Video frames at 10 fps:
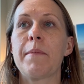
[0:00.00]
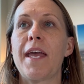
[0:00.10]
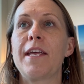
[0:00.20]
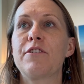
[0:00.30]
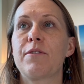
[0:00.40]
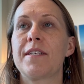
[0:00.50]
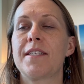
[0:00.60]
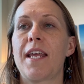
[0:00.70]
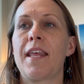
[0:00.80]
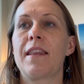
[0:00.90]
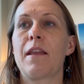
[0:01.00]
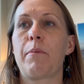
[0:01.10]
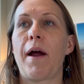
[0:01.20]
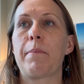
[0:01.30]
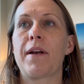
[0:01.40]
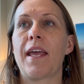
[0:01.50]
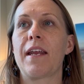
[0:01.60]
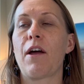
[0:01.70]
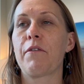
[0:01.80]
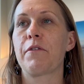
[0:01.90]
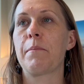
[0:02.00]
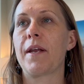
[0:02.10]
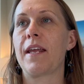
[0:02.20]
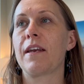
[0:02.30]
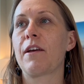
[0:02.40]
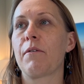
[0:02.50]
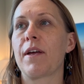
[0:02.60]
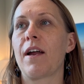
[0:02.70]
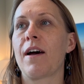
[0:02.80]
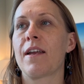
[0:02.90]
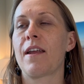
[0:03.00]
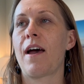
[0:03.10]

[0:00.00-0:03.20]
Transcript: interest in the property and overbidding going on.